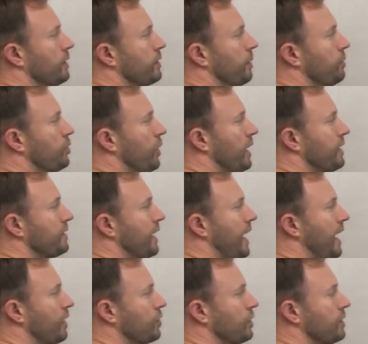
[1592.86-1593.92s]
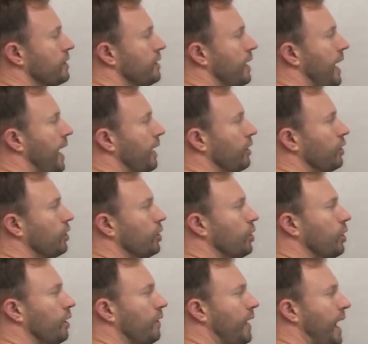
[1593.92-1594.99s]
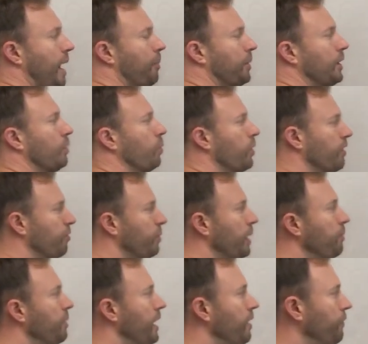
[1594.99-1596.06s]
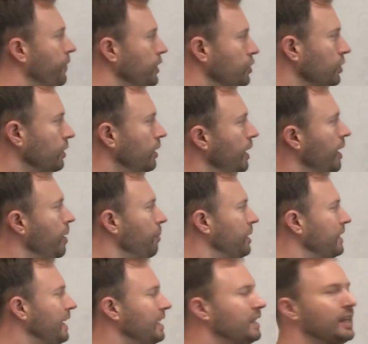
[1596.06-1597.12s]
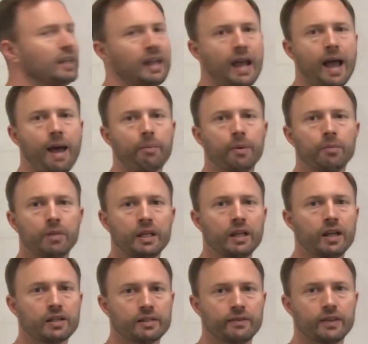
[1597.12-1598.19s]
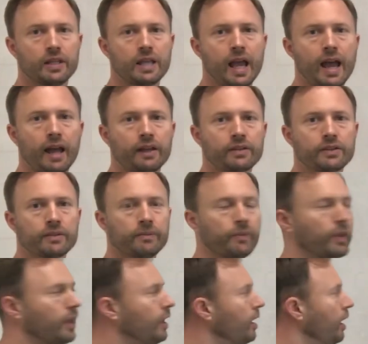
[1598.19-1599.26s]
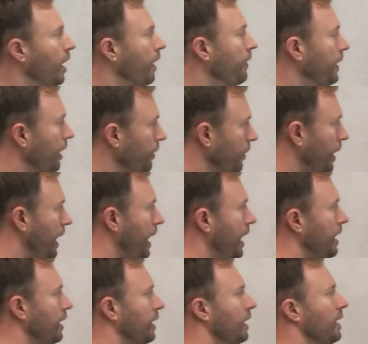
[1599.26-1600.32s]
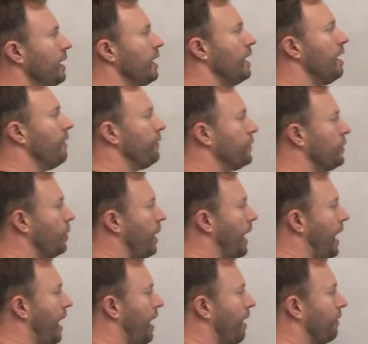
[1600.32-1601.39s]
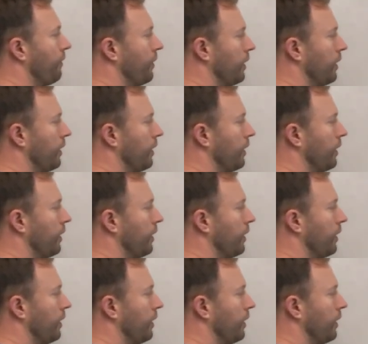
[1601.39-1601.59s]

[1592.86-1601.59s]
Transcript: transactions that could have happened and would have been beneficial, but they didn't happen because of the tax. On the other hand, if you have,